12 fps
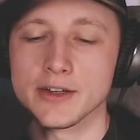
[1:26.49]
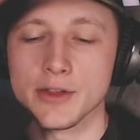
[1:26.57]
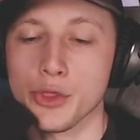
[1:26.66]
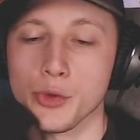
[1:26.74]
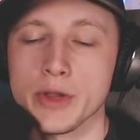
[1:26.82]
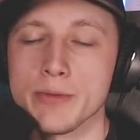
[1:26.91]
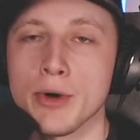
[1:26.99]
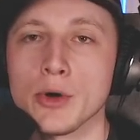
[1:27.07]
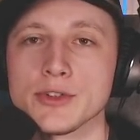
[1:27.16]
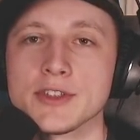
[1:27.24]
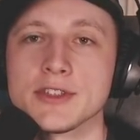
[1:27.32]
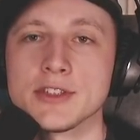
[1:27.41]
3
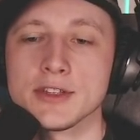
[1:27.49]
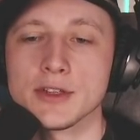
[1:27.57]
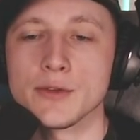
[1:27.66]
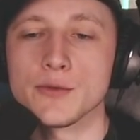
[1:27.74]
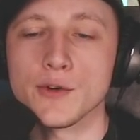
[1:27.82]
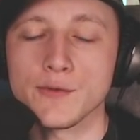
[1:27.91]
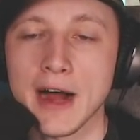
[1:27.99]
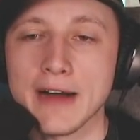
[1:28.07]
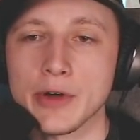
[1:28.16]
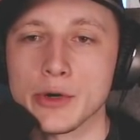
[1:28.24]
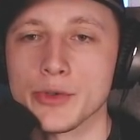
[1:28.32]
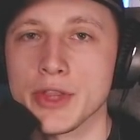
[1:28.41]
bolts for
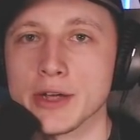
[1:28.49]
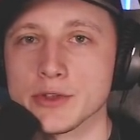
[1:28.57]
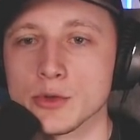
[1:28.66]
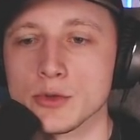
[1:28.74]
500,000